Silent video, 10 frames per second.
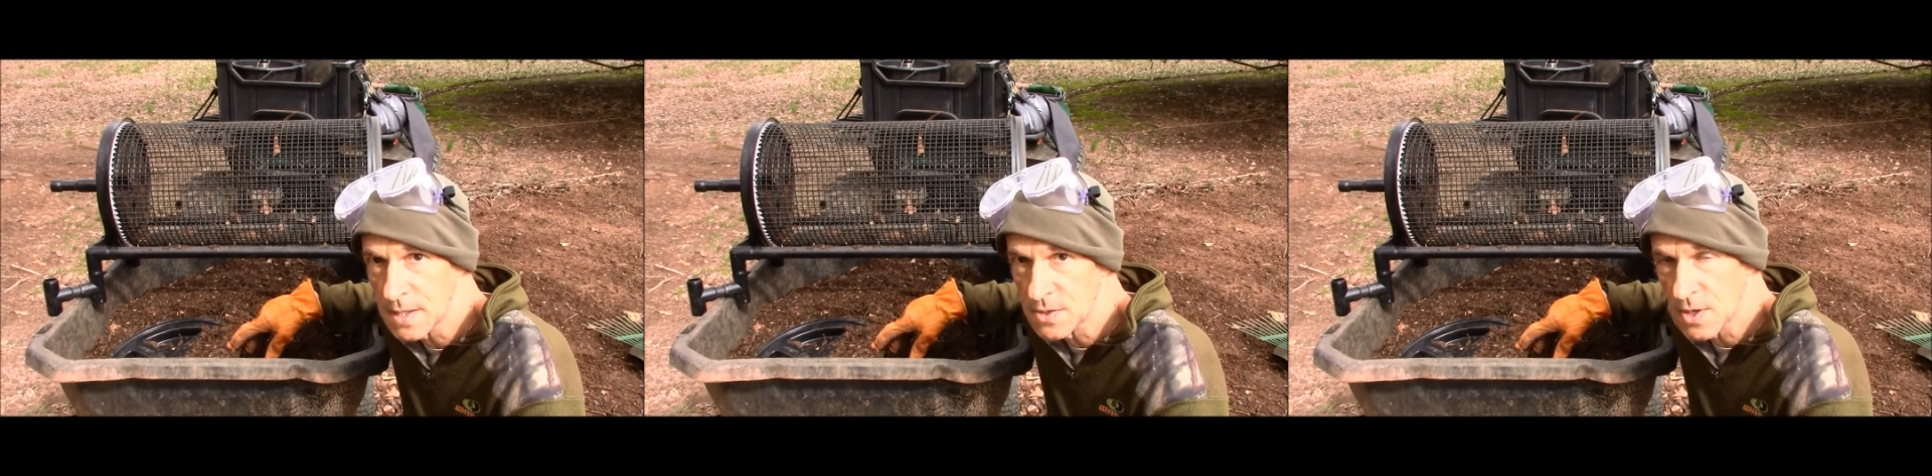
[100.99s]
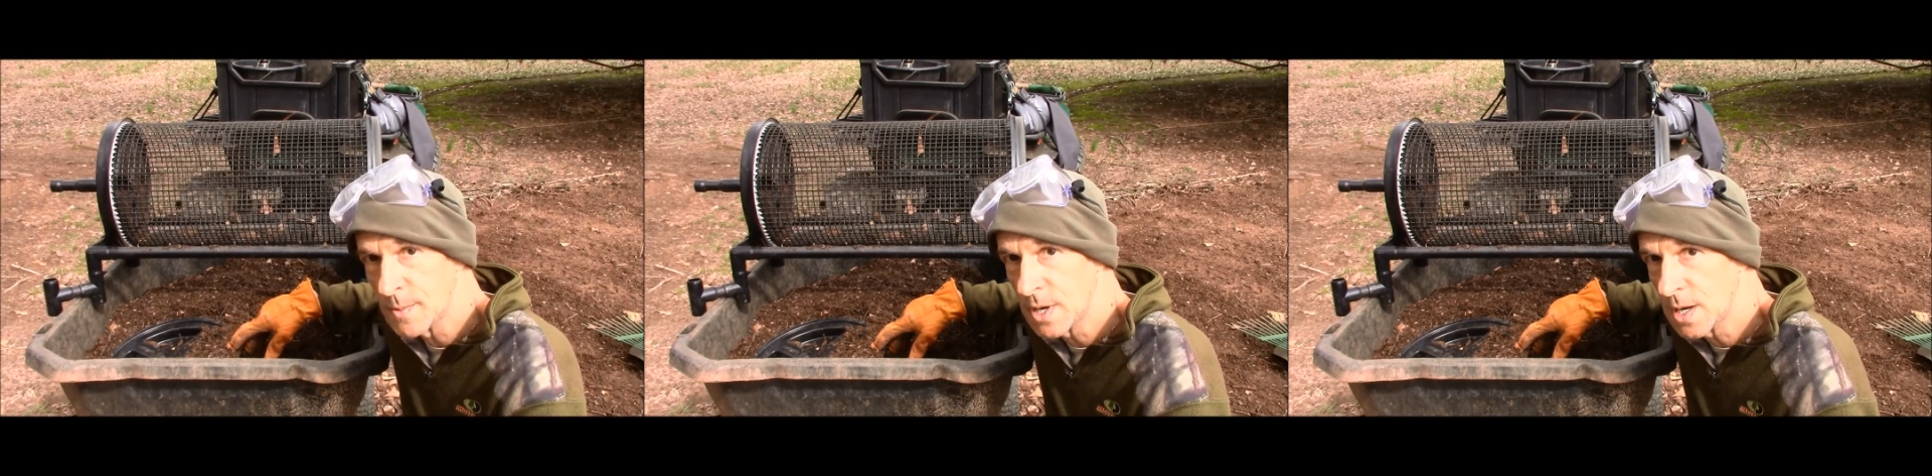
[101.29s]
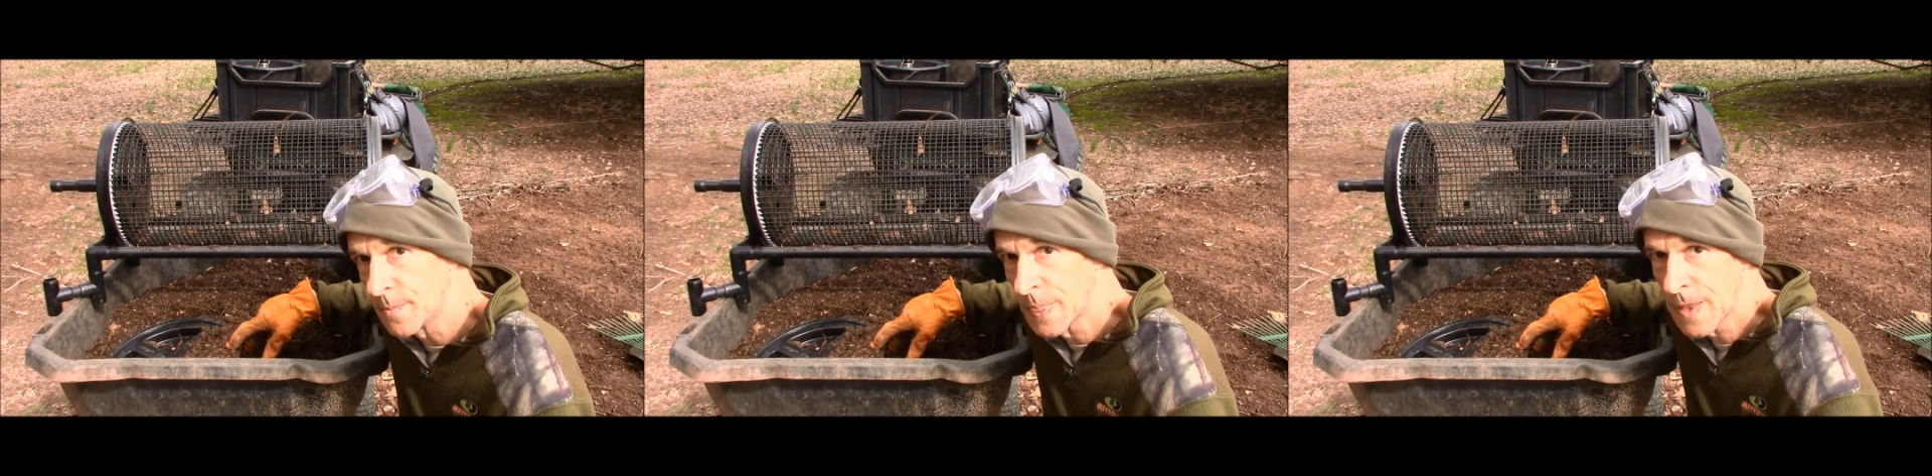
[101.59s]
because I'm going
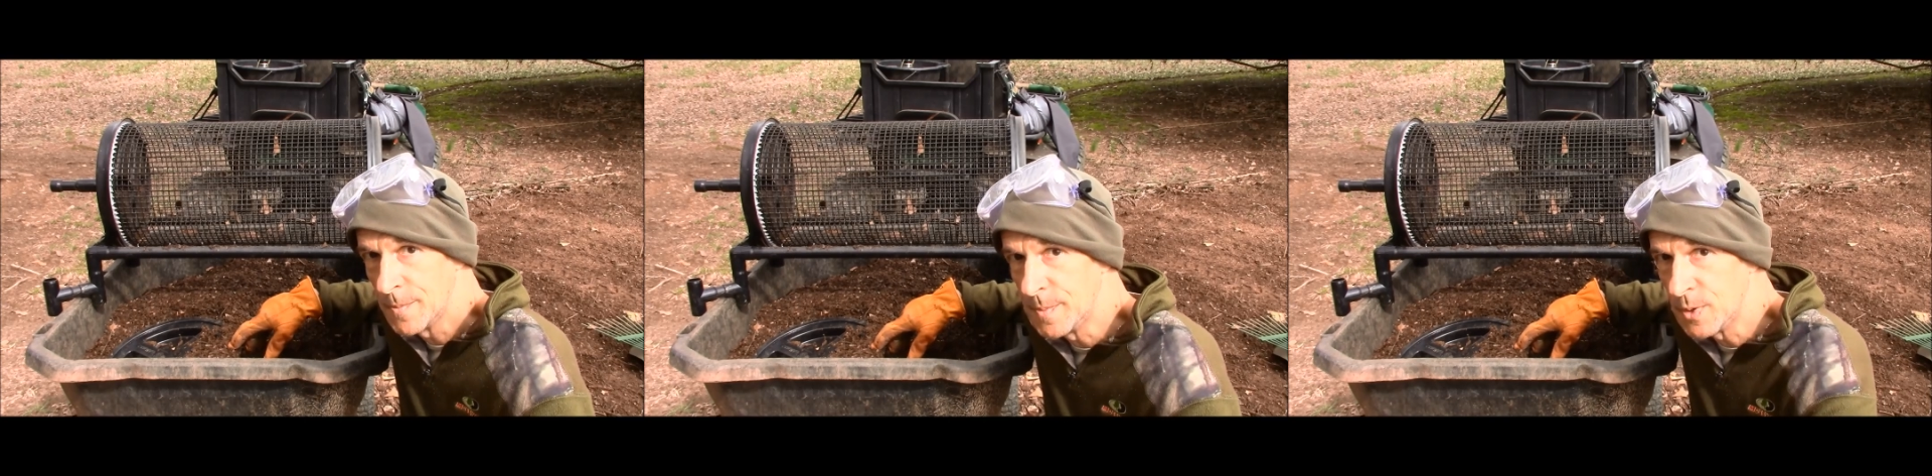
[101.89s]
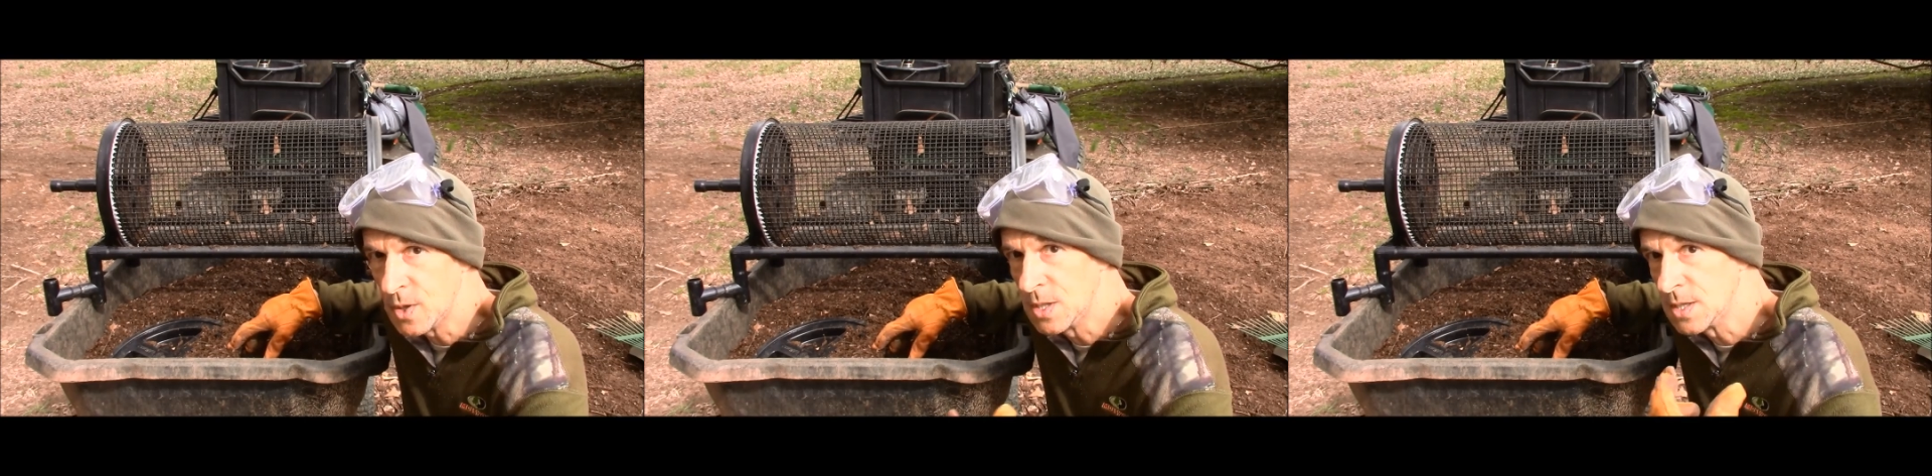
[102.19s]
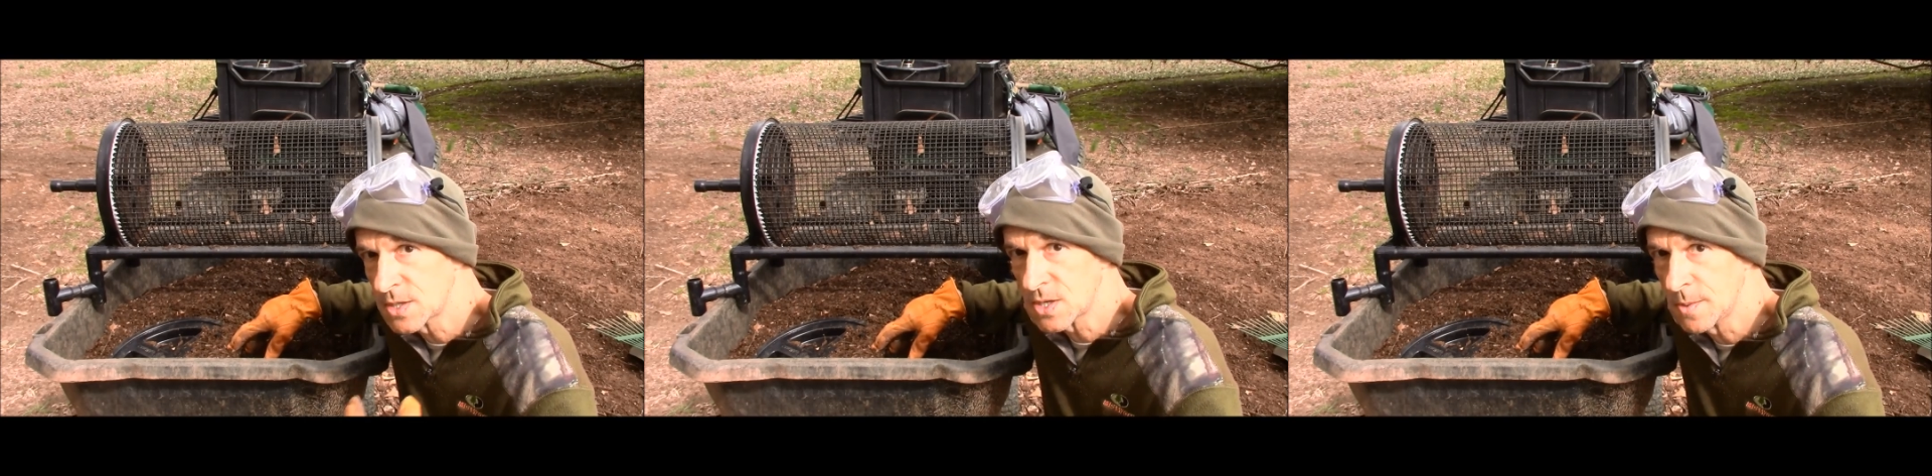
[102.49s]
to be putting
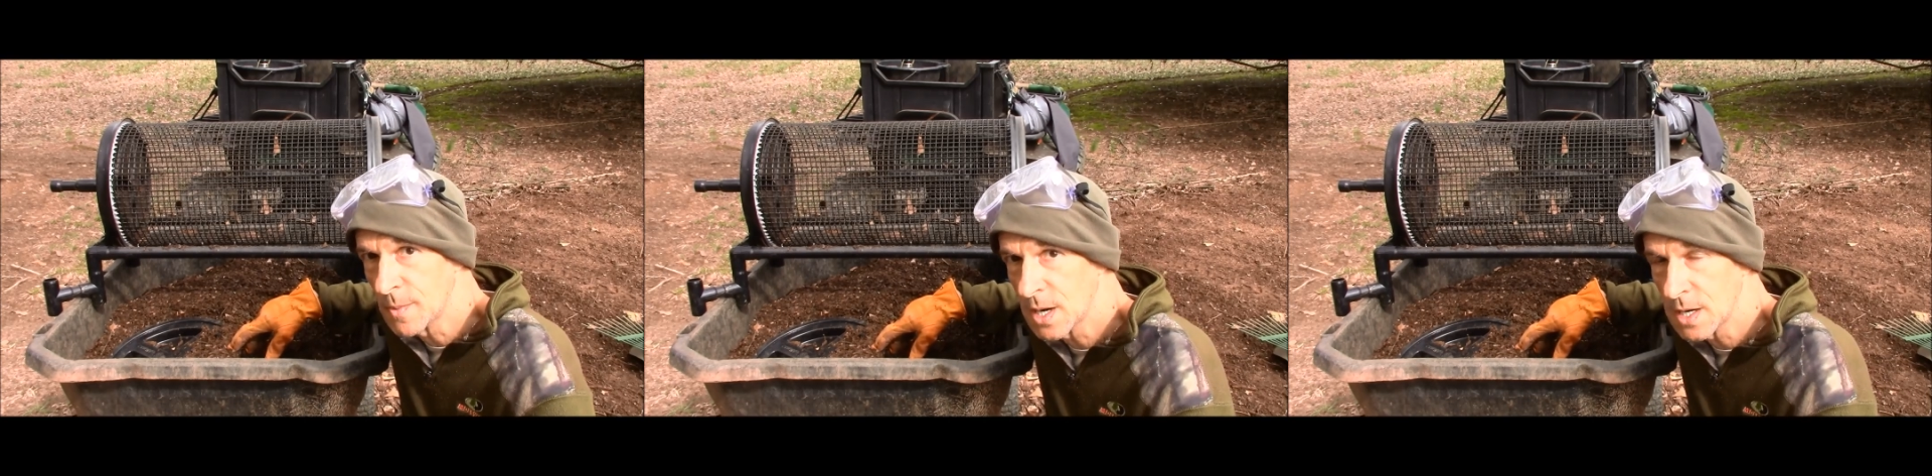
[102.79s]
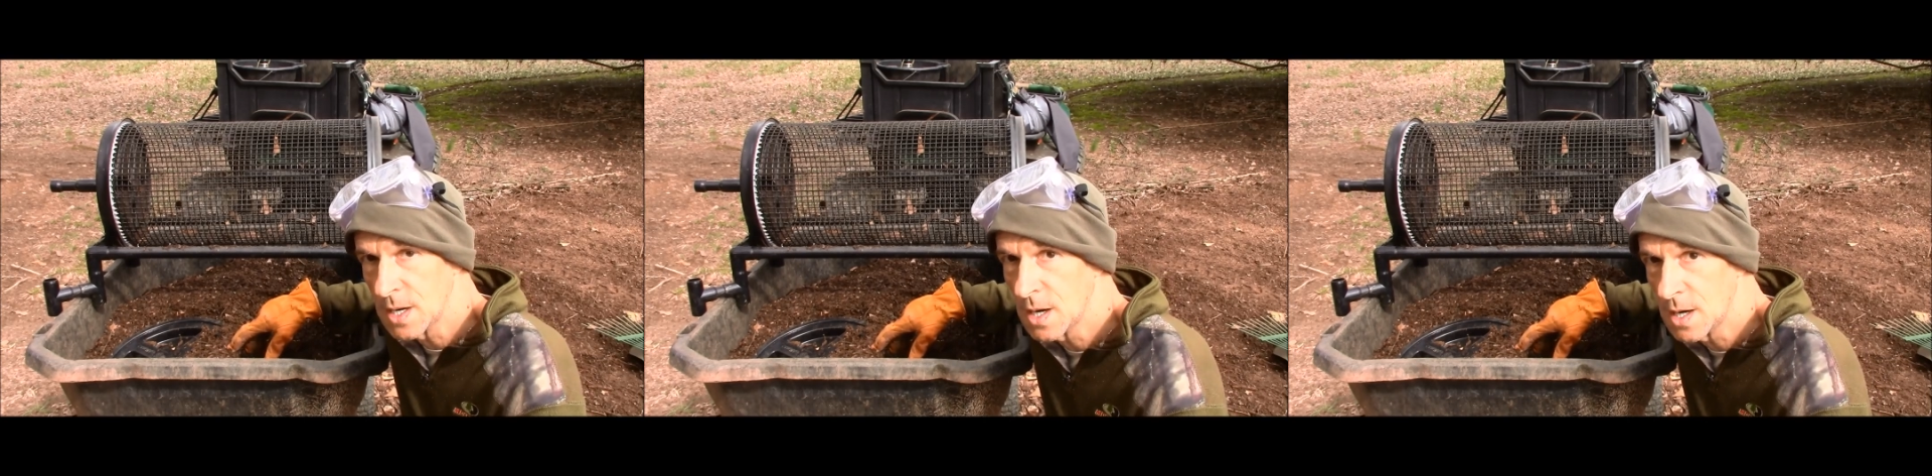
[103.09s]
this in my